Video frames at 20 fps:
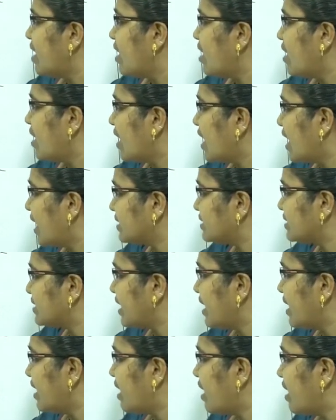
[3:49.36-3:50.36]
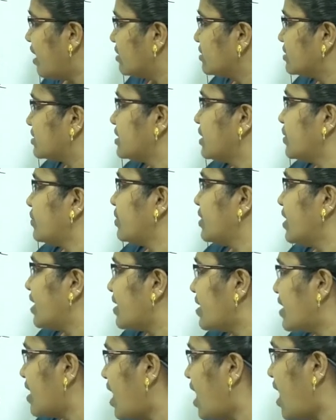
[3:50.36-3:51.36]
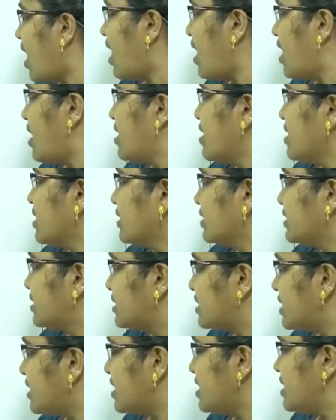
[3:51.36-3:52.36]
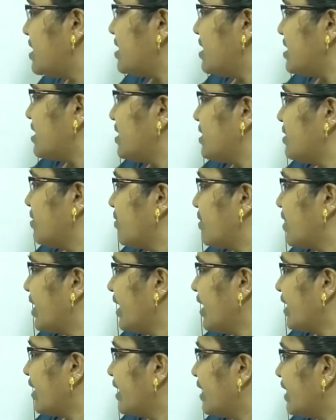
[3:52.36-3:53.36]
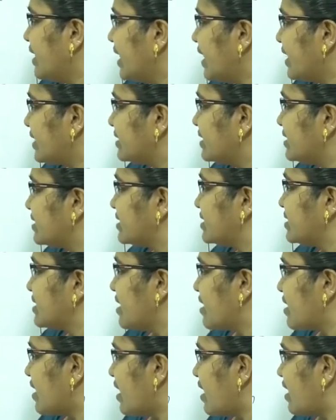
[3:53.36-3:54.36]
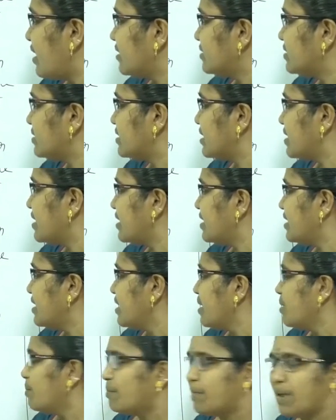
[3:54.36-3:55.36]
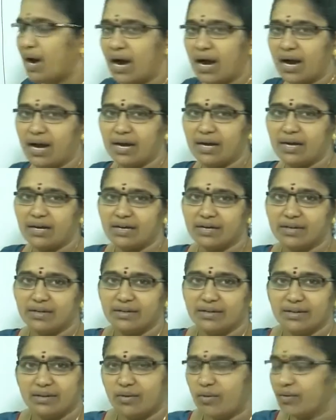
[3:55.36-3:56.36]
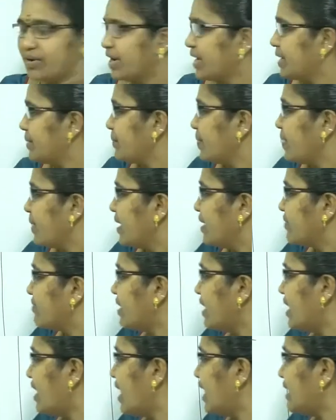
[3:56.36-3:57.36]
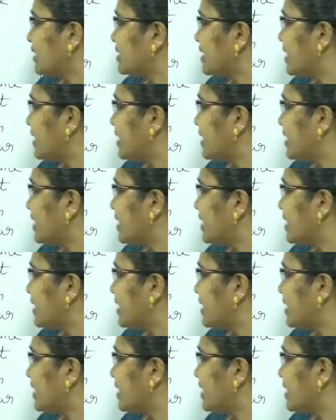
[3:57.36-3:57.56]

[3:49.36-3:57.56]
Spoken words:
has a long sound. Ra, si. Okay, like this. Ra, si, ma. Okay, if the last